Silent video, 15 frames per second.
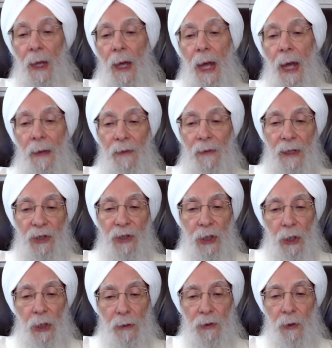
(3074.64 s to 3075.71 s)
And then
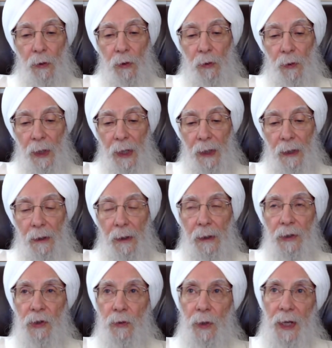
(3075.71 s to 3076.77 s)
she also created the
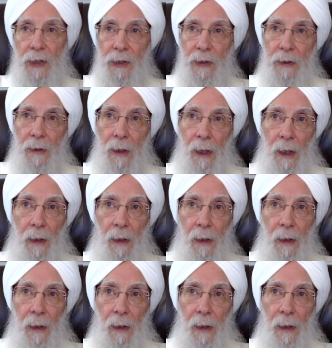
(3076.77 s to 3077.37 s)
stress